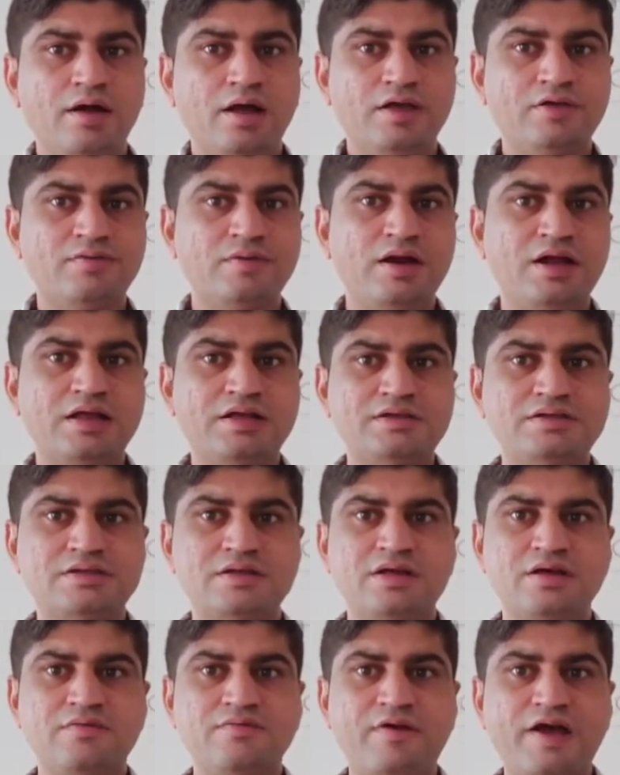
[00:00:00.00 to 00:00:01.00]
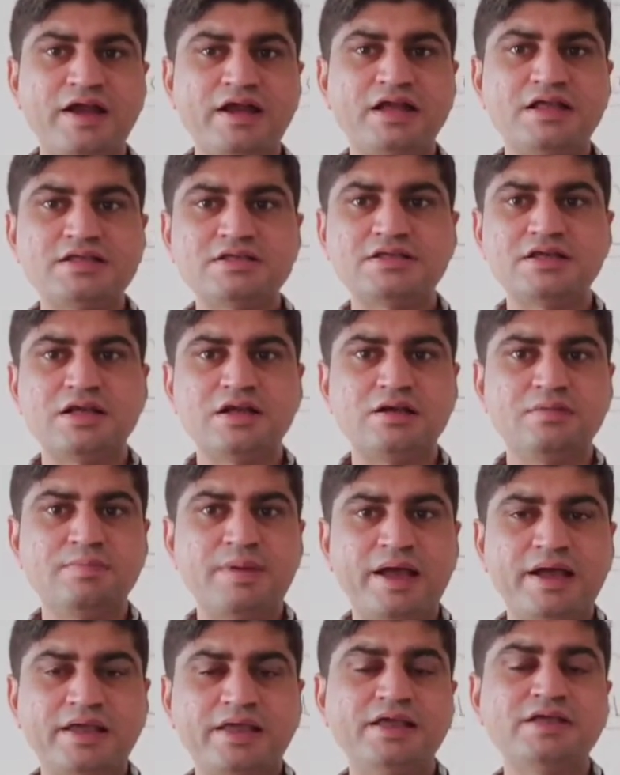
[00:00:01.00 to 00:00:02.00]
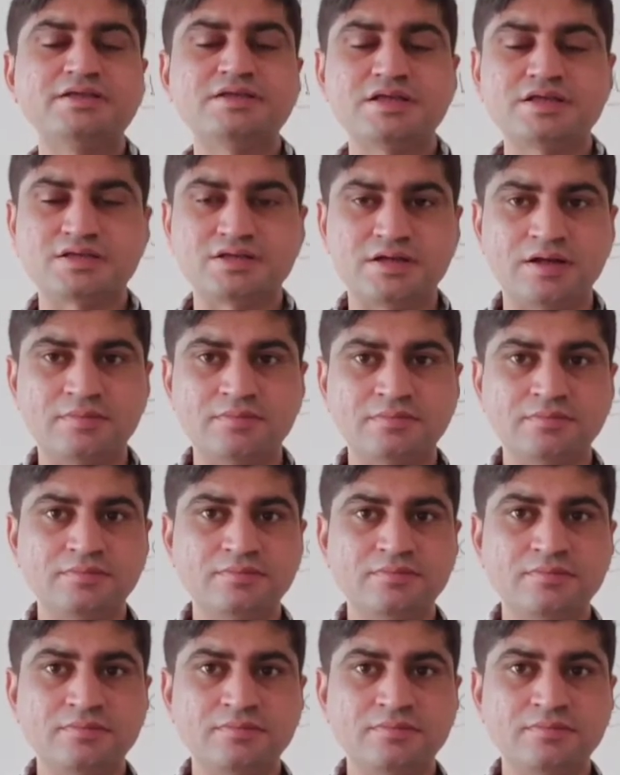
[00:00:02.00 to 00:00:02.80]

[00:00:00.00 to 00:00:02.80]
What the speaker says: as well as financial banking system.